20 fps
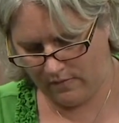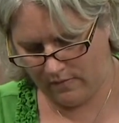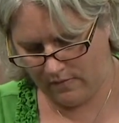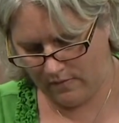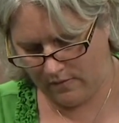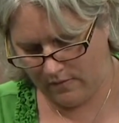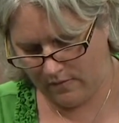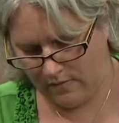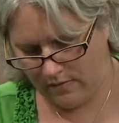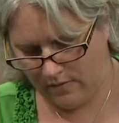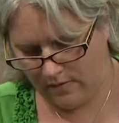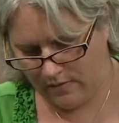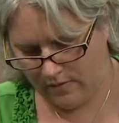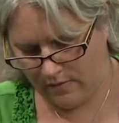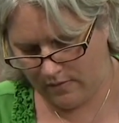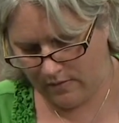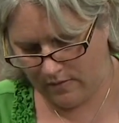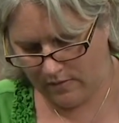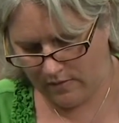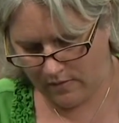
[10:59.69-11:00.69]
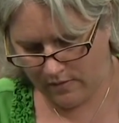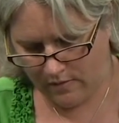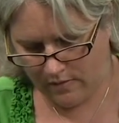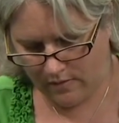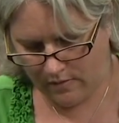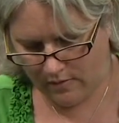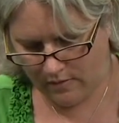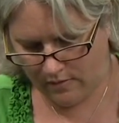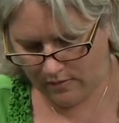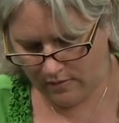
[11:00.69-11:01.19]

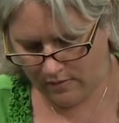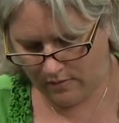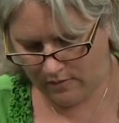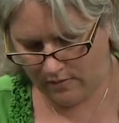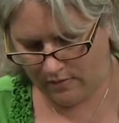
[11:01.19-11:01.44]
(no one is talking)